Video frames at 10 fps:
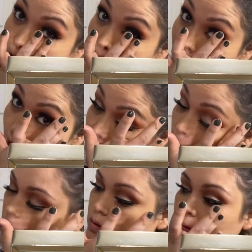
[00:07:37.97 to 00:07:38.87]
And
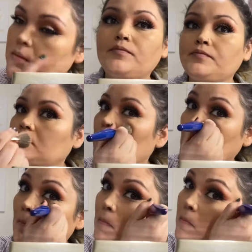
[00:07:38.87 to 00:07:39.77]
everybody knows
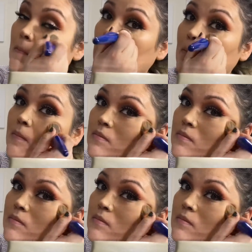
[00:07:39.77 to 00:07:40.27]
that this